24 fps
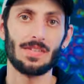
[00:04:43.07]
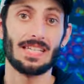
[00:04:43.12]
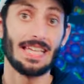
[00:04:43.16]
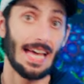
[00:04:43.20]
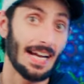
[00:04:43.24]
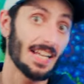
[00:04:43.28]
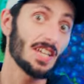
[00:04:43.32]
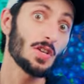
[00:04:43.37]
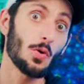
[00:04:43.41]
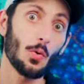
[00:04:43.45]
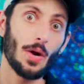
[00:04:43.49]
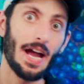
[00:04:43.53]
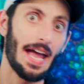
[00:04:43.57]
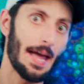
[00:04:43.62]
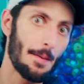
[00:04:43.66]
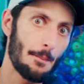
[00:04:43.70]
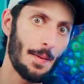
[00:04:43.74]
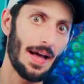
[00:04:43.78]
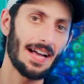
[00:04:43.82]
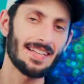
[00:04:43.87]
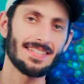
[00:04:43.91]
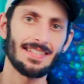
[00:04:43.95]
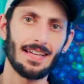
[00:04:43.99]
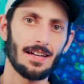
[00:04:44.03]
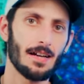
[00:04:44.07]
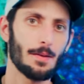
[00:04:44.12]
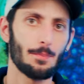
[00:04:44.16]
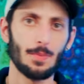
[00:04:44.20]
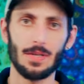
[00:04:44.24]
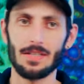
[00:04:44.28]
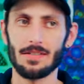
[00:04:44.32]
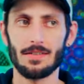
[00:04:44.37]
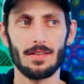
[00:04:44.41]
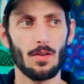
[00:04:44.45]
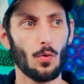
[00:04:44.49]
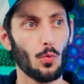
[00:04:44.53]
Getting your Apex set up
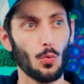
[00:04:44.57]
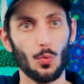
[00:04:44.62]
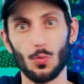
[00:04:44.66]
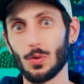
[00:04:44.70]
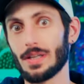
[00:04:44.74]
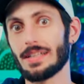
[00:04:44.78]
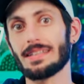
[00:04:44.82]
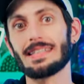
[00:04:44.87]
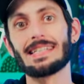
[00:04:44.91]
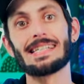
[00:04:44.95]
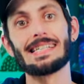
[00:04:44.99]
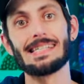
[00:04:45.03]
is really